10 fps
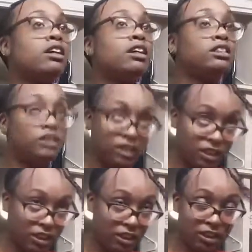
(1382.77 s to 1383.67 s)

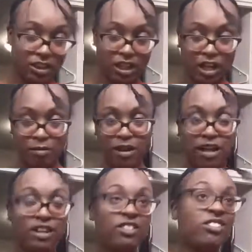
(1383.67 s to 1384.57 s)
adjust your cap
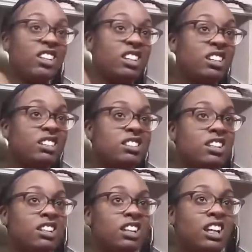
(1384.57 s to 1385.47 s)
how you need to
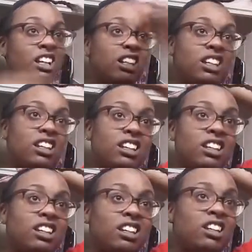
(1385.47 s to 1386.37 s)
your
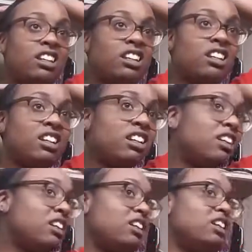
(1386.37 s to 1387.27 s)
liking
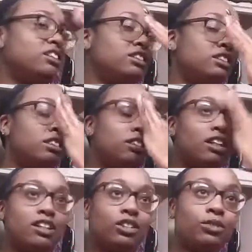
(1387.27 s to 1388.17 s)
and just
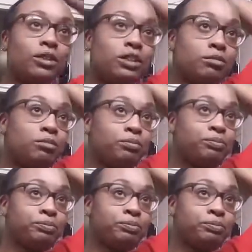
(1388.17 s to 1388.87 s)
start gluing.